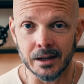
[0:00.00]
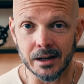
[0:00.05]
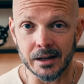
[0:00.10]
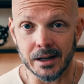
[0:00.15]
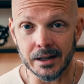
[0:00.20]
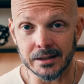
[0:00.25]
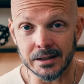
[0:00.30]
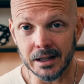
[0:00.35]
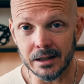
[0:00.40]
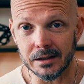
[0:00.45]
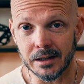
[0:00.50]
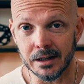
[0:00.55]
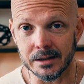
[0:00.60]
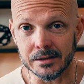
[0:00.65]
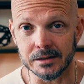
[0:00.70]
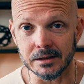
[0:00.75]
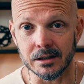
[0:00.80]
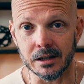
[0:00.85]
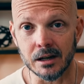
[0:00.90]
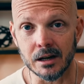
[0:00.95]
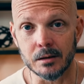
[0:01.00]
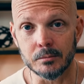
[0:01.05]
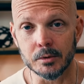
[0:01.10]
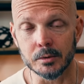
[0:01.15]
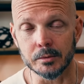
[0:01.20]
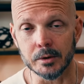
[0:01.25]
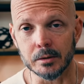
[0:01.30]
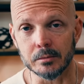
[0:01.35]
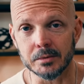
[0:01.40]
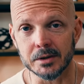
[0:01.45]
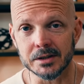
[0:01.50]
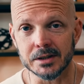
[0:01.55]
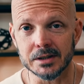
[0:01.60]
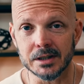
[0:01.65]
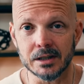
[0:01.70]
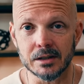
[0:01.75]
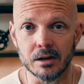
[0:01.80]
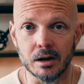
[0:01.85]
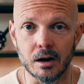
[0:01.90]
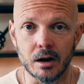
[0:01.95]
And I take that as a compliment because I
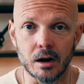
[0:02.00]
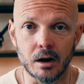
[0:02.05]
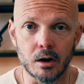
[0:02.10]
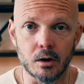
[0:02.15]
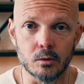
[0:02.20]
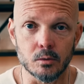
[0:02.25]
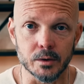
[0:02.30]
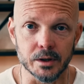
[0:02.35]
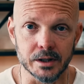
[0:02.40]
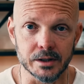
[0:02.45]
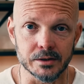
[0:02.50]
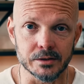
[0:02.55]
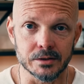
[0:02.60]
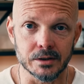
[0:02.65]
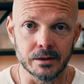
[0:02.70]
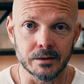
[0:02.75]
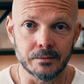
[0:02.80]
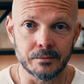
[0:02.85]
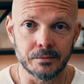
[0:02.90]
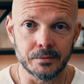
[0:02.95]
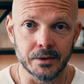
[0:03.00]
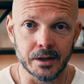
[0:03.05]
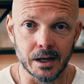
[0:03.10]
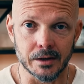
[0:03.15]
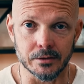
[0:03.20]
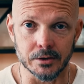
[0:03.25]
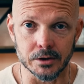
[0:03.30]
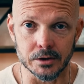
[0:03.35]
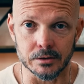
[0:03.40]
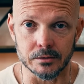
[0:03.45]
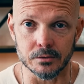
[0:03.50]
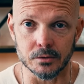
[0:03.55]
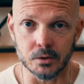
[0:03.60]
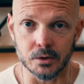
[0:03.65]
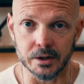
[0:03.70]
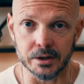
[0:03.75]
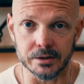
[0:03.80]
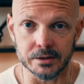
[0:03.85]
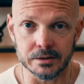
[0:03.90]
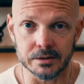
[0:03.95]
didn't always have a good
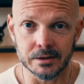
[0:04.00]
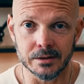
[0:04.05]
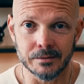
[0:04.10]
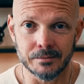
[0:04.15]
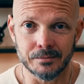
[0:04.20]
voice.